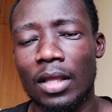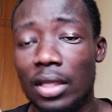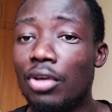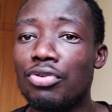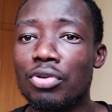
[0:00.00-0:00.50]

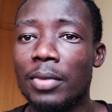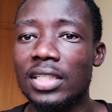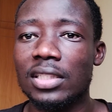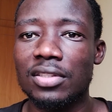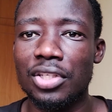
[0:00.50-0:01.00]
Thank you so
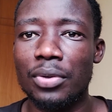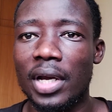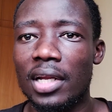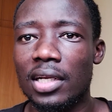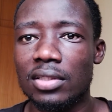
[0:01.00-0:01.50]
much, and see you
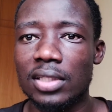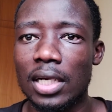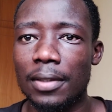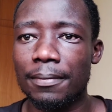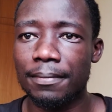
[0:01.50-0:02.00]
again next
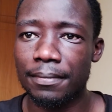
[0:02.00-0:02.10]
Sunday.